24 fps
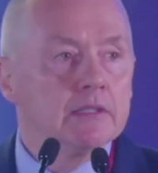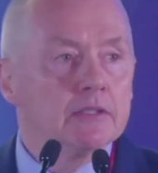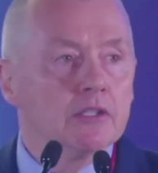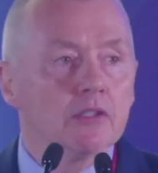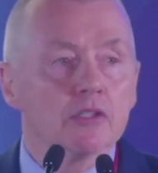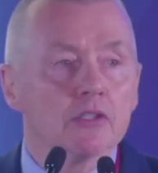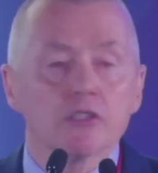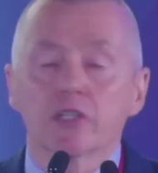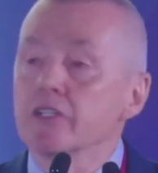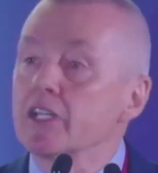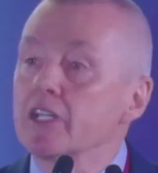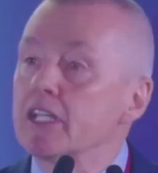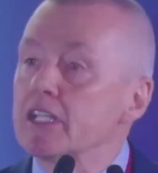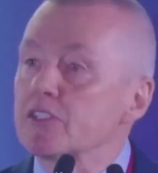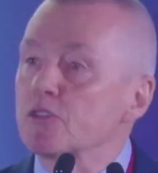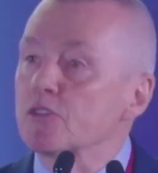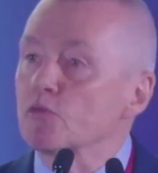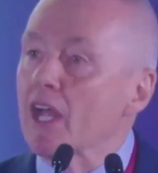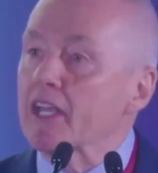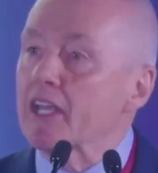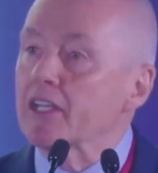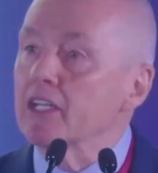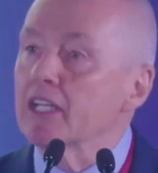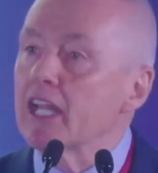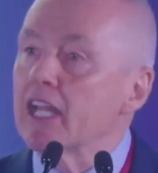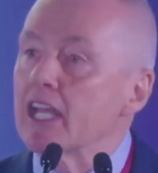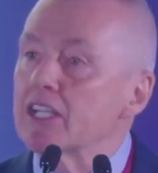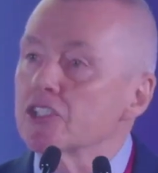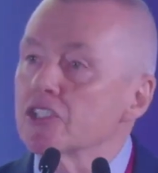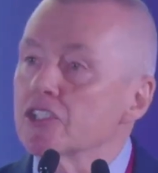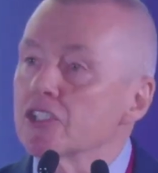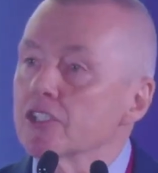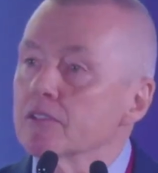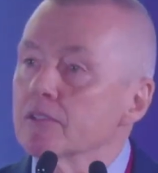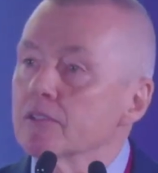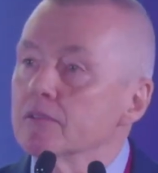Under this
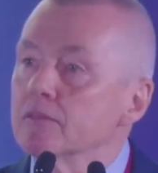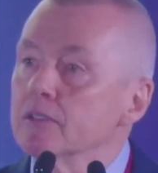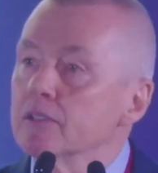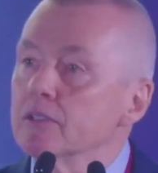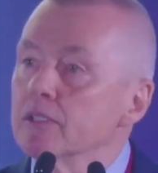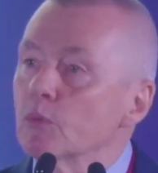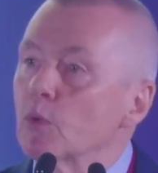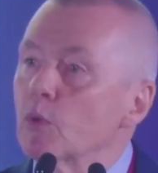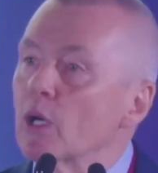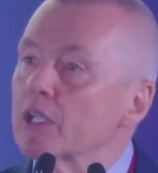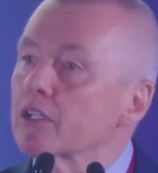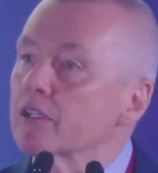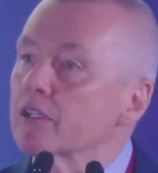regulation, whether